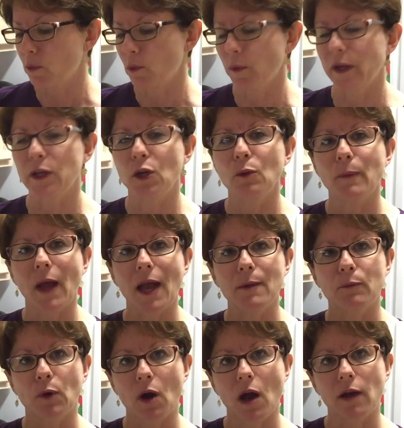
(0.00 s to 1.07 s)
Well, when you buy
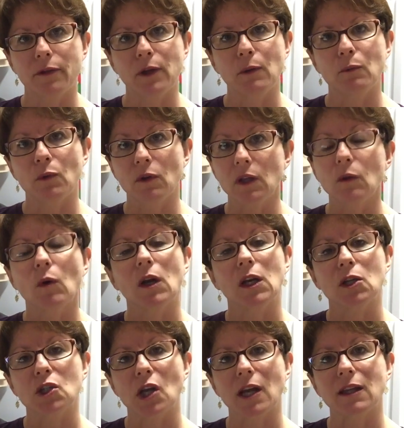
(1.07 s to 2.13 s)
broth, you really want
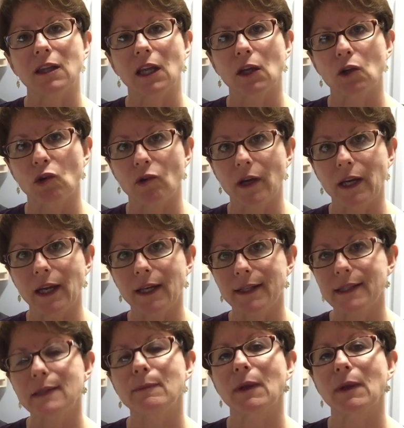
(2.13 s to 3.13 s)
to check the ingredients